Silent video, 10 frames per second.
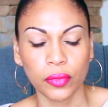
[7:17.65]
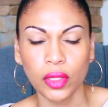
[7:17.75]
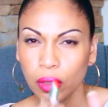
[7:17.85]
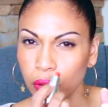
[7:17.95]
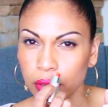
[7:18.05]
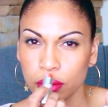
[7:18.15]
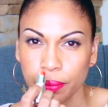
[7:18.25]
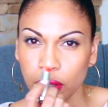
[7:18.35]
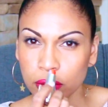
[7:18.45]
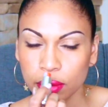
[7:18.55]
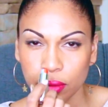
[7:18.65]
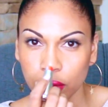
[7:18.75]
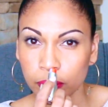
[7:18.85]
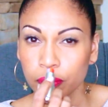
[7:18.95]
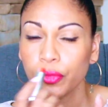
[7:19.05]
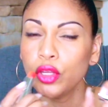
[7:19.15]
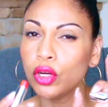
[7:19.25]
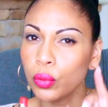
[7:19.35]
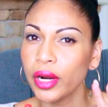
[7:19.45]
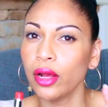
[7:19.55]
You know, it smells, you
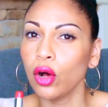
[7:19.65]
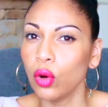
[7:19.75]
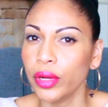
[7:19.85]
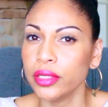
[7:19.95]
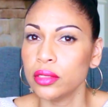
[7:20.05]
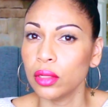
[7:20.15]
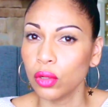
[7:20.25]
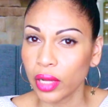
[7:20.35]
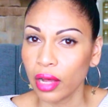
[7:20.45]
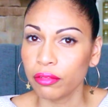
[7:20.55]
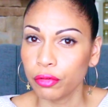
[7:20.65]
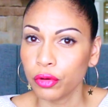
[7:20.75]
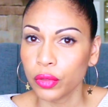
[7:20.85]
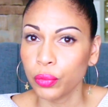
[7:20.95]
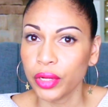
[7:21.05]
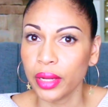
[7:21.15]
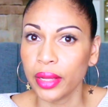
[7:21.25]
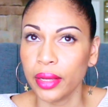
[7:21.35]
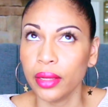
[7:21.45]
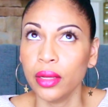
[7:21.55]
know what I always look out for when
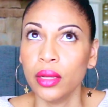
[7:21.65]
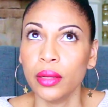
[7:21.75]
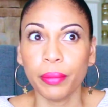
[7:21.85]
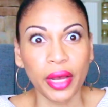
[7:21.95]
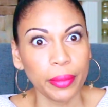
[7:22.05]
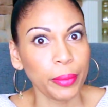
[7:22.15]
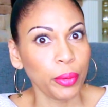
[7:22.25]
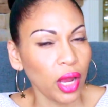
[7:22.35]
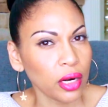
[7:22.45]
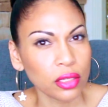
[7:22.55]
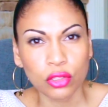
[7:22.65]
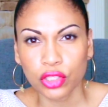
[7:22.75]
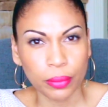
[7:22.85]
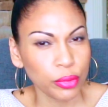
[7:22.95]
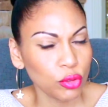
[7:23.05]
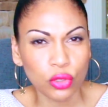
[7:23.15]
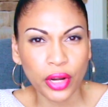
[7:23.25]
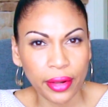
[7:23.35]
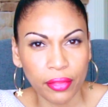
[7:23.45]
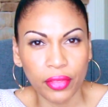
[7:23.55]
I buy my products or shampoos or
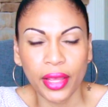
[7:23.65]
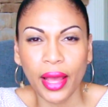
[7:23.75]
anything.